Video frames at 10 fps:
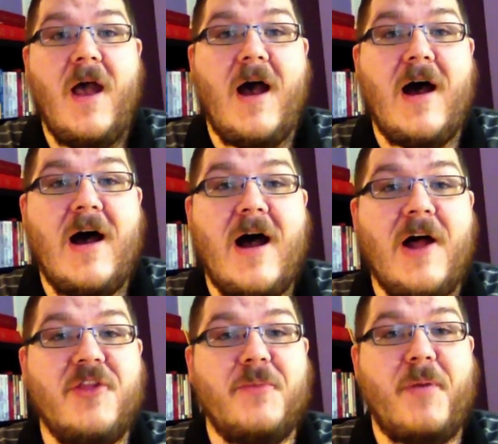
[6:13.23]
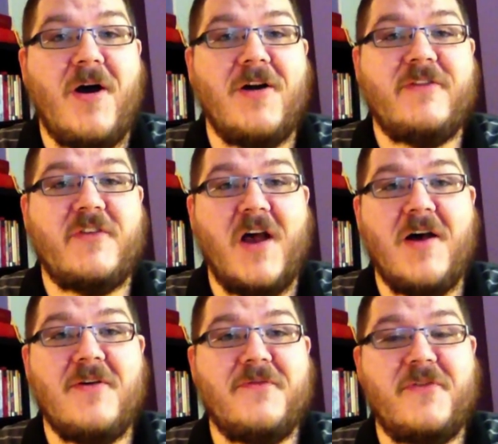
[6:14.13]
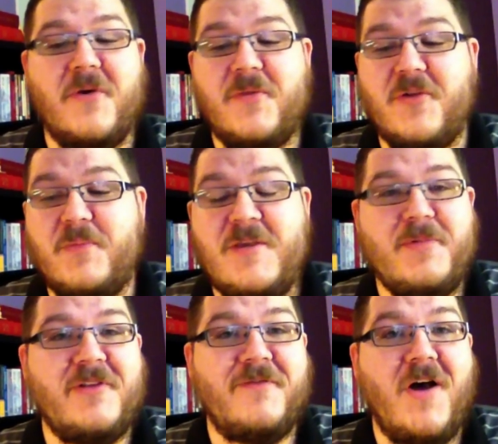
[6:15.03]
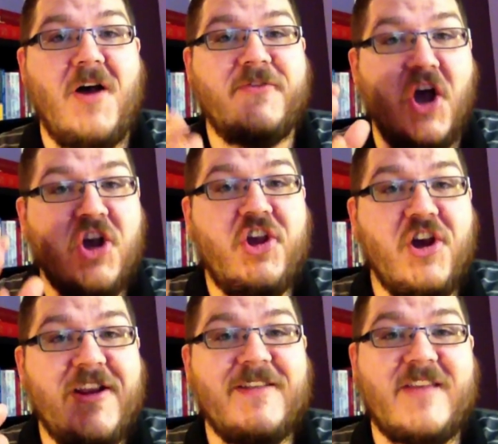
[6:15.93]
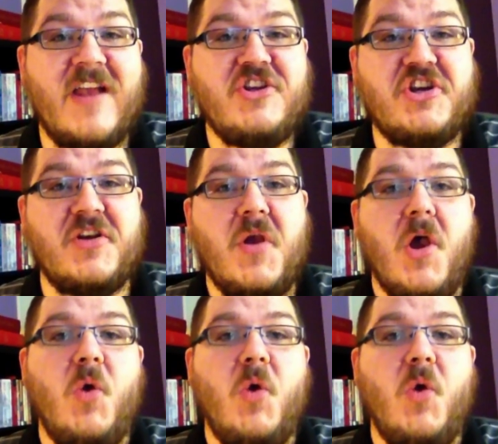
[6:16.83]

on the part of the people involved, a good intention.